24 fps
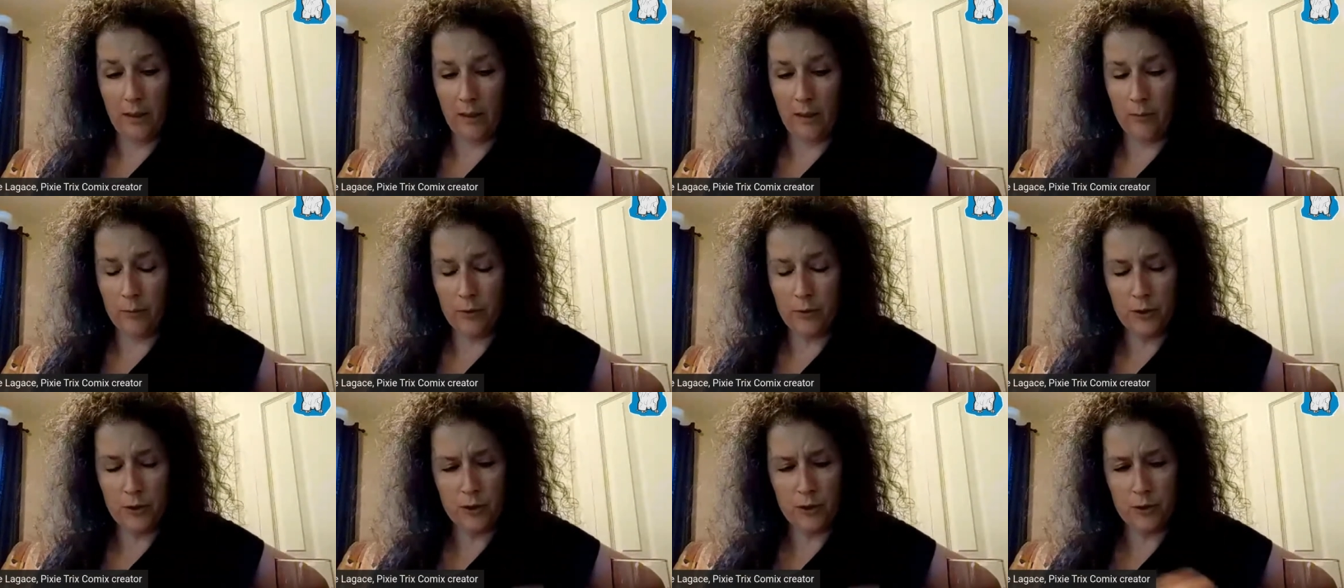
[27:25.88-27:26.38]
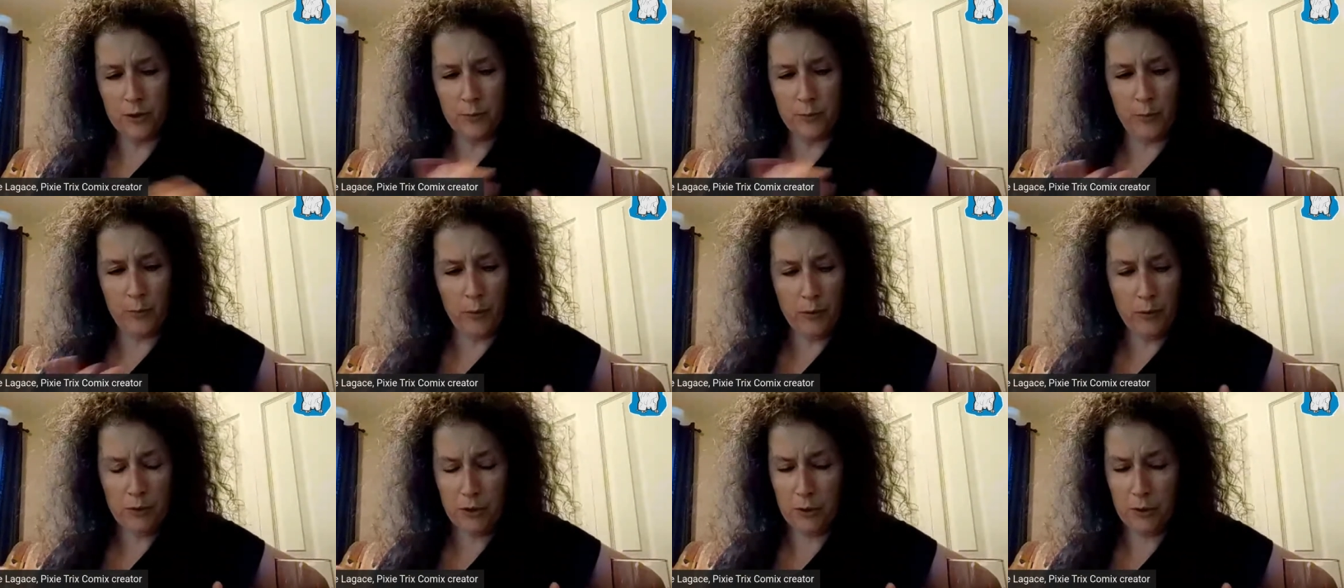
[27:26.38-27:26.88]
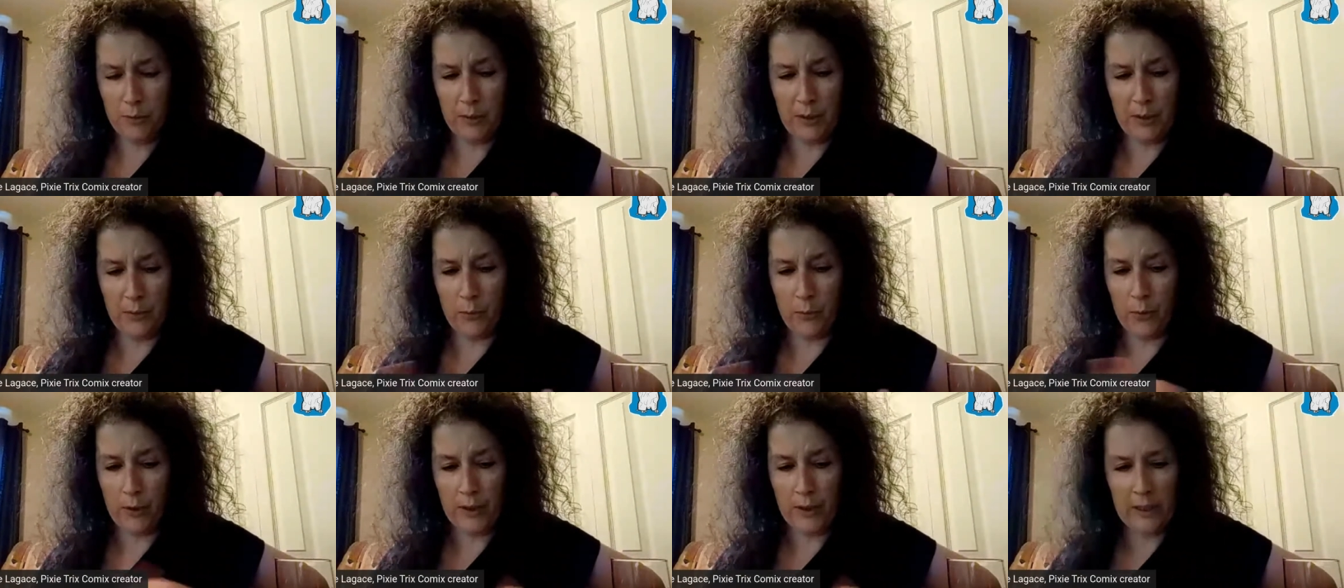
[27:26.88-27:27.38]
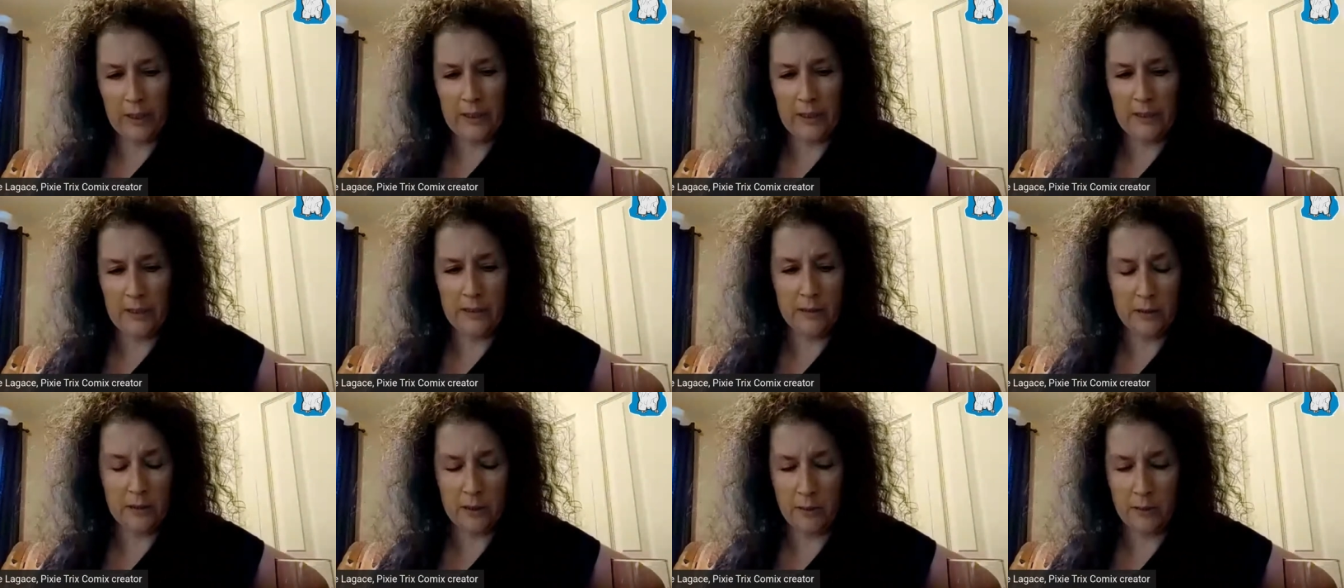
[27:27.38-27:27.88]
I was supposed to be working
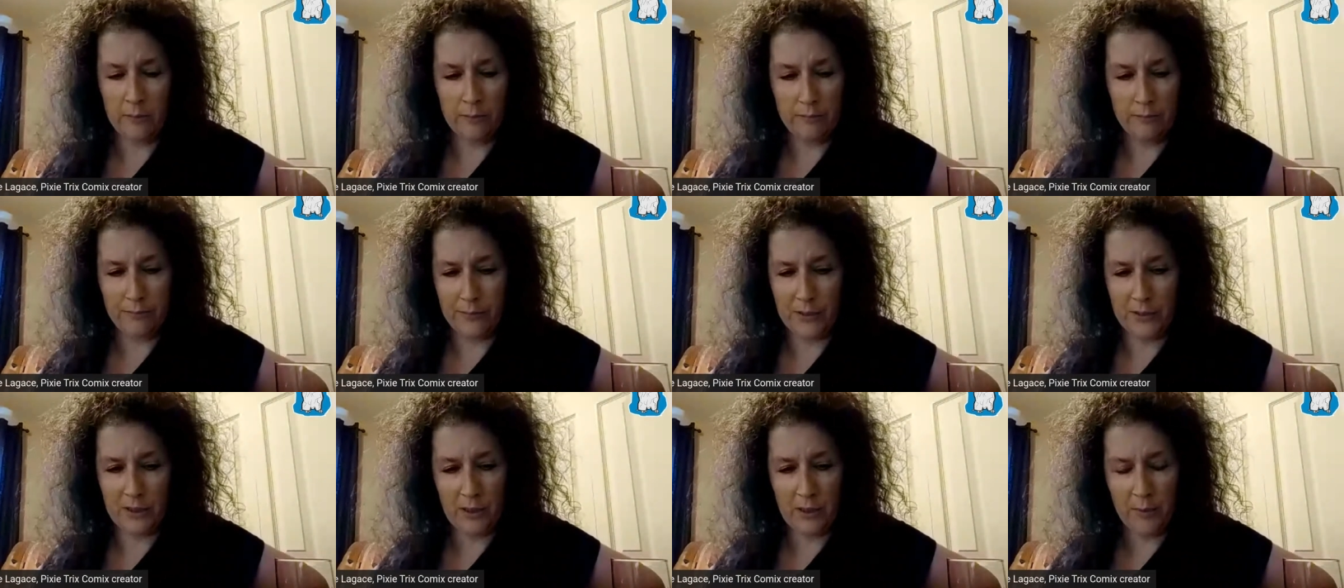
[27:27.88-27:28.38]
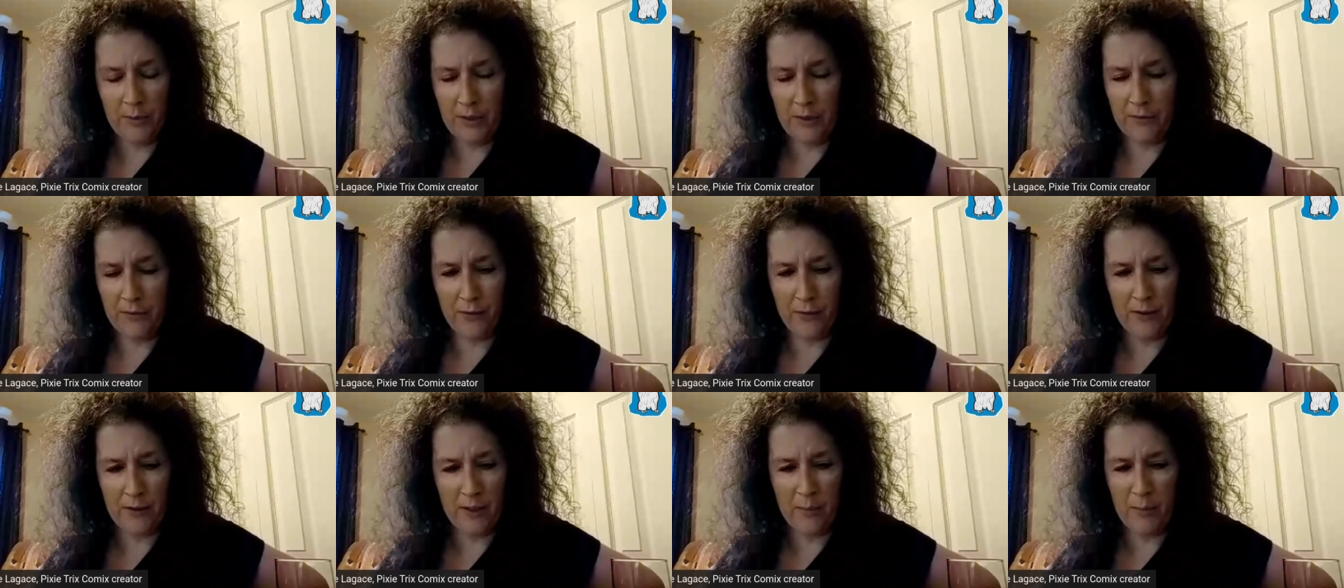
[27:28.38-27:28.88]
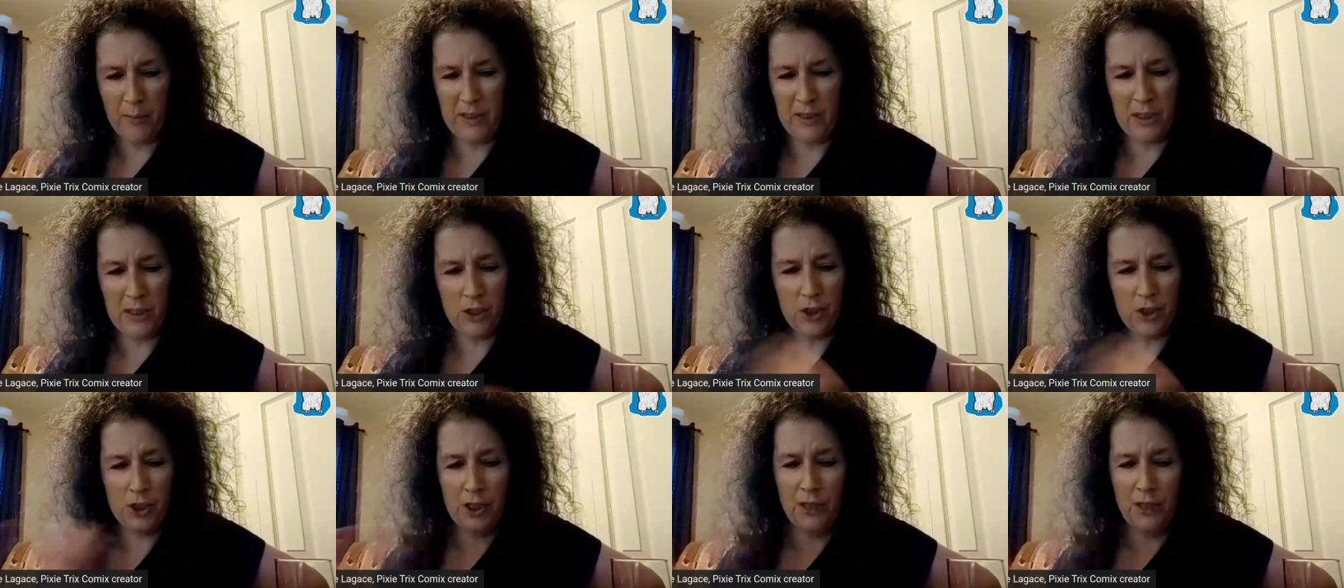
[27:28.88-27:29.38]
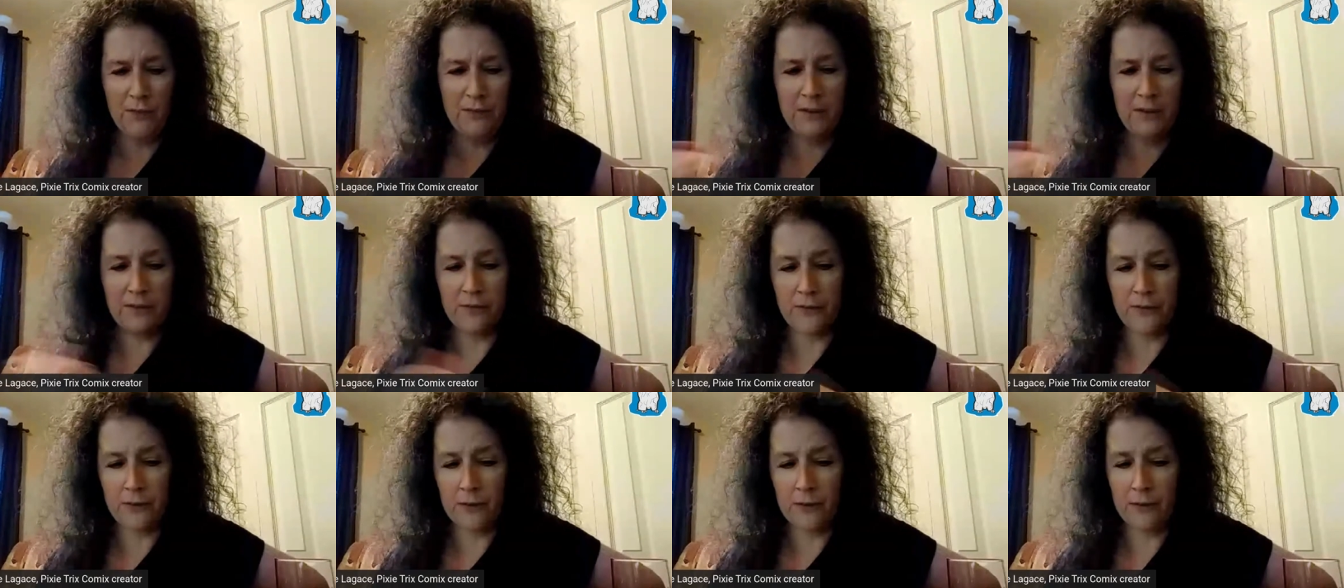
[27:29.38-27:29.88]
on some something for them, but they
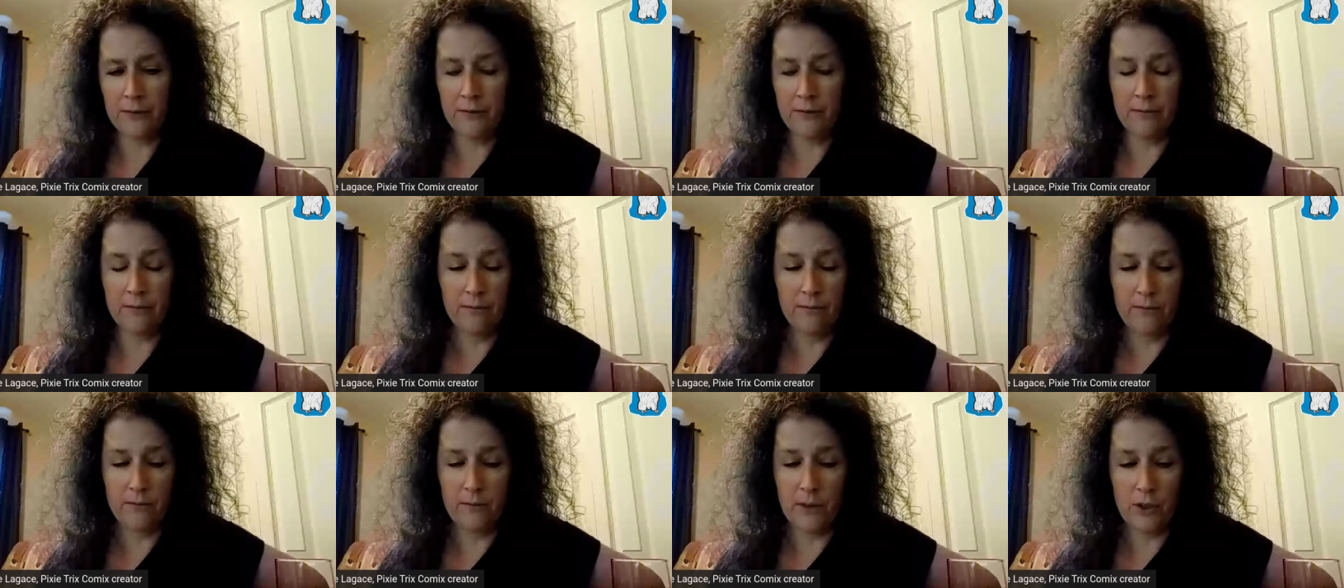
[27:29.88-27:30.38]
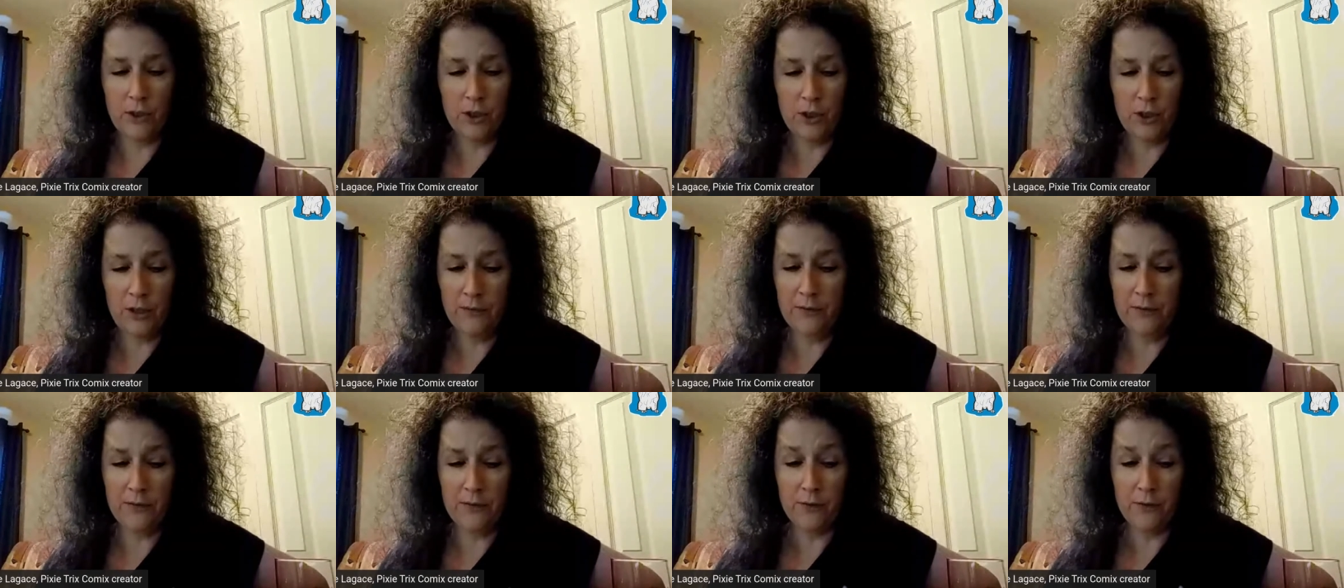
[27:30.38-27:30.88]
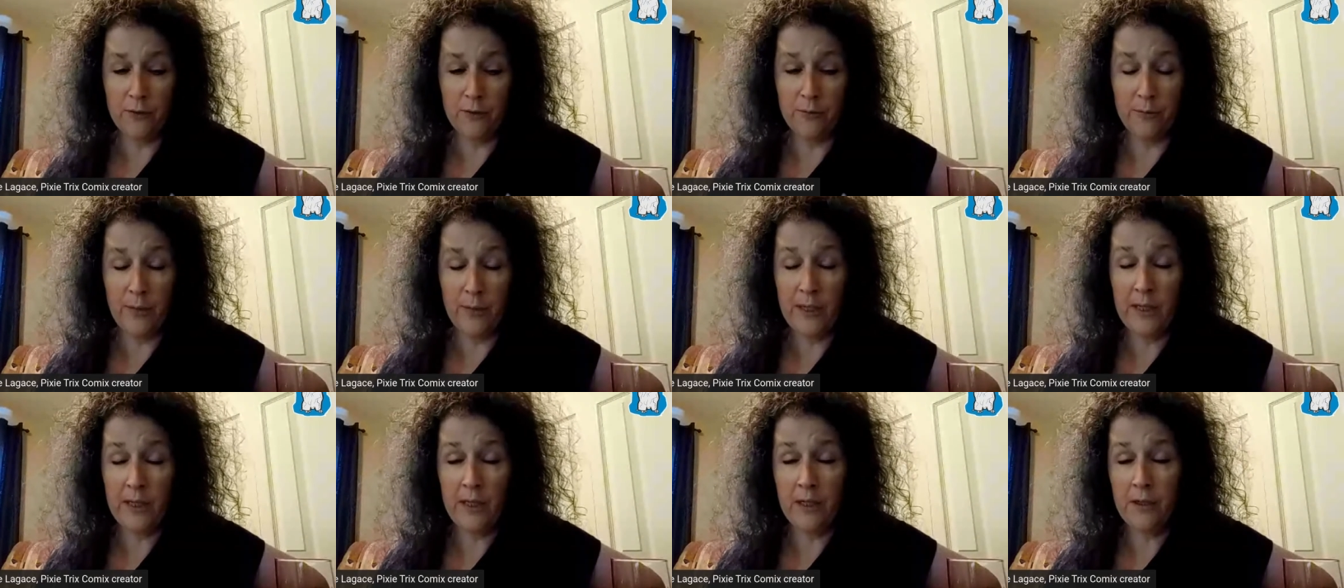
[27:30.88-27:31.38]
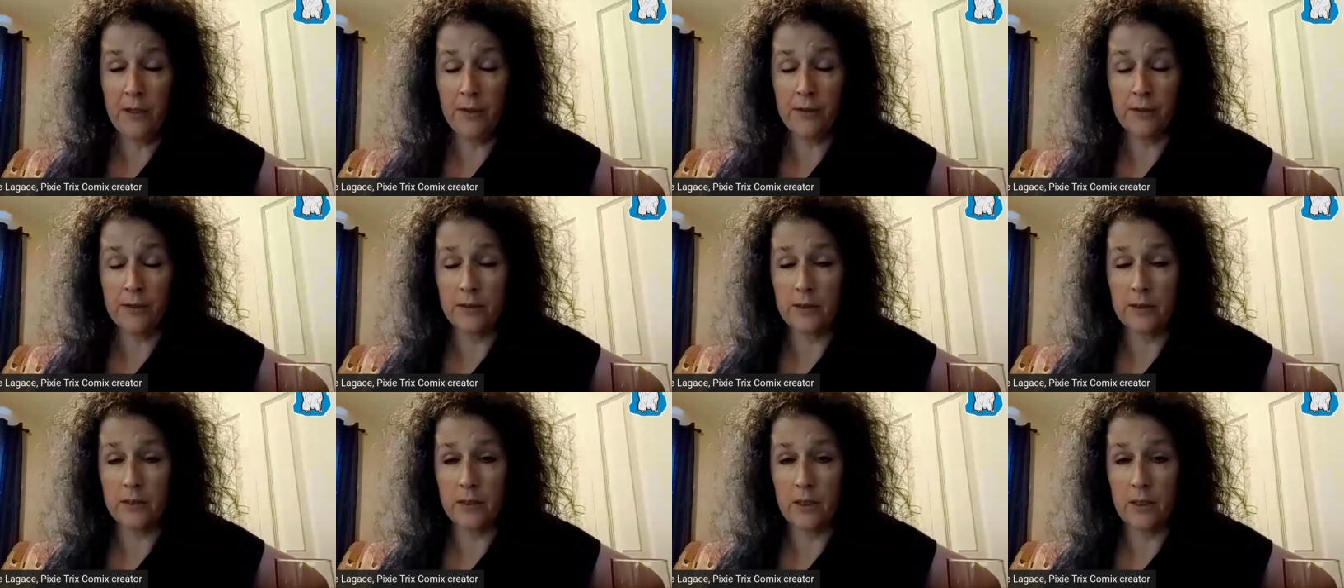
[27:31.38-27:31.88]
shelved it for they shelved it for many
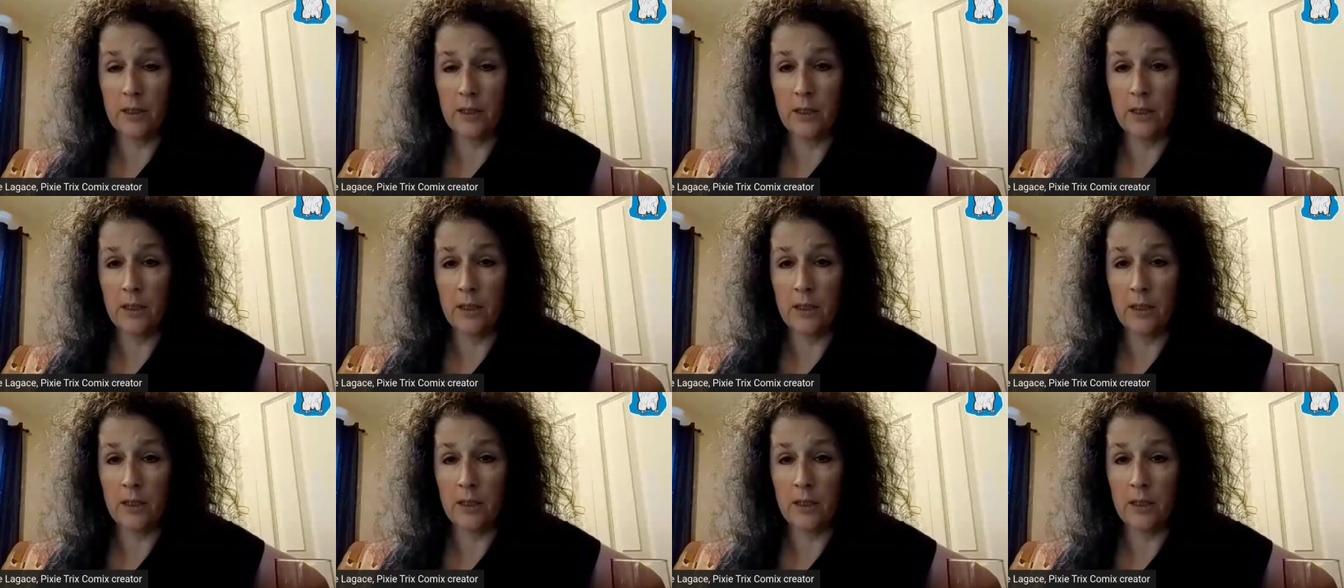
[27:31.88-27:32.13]
years.